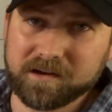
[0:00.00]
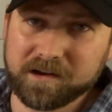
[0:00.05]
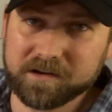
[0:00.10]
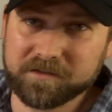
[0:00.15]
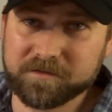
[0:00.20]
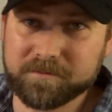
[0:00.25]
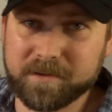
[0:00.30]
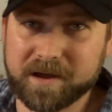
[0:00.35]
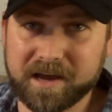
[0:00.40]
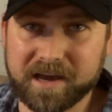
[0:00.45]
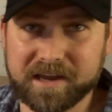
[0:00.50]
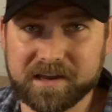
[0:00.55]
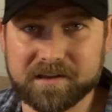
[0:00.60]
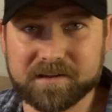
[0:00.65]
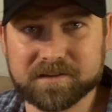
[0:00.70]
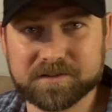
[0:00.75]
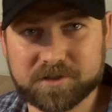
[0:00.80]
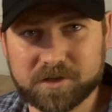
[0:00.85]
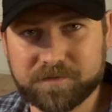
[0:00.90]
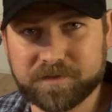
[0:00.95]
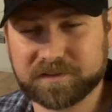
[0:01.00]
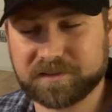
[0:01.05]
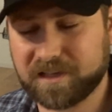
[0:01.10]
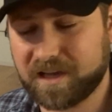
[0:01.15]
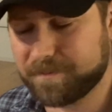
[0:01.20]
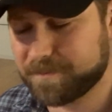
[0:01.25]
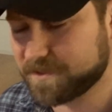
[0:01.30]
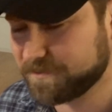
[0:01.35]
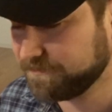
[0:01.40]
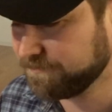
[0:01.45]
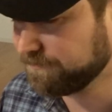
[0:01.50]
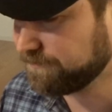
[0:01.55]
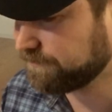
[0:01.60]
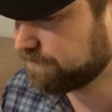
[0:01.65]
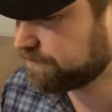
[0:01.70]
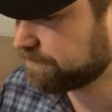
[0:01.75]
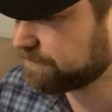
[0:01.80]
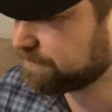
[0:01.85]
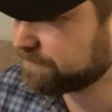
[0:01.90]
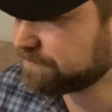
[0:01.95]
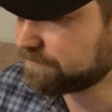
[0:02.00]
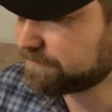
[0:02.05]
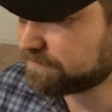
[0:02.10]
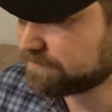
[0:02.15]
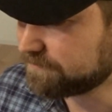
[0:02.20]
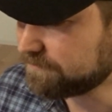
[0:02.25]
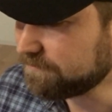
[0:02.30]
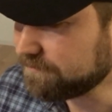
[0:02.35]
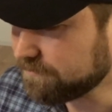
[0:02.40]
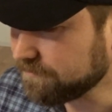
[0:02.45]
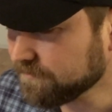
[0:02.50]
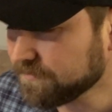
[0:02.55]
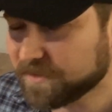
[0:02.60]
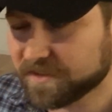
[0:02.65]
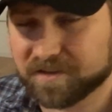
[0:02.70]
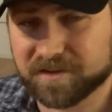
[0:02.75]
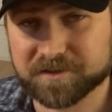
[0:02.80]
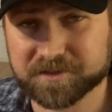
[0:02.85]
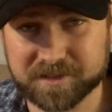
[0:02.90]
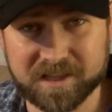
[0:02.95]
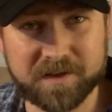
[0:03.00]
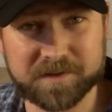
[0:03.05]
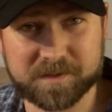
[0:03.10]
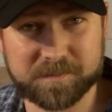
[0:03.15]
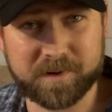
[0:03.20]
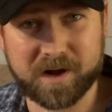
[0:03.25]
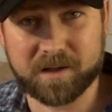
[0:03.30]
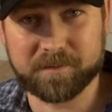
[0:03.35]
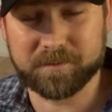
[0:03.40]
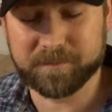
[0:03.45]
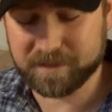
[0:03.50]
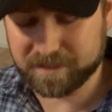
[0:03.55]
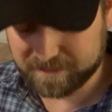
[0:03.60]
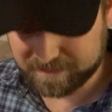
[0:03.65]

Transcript: of my surface tops. So that was a problem.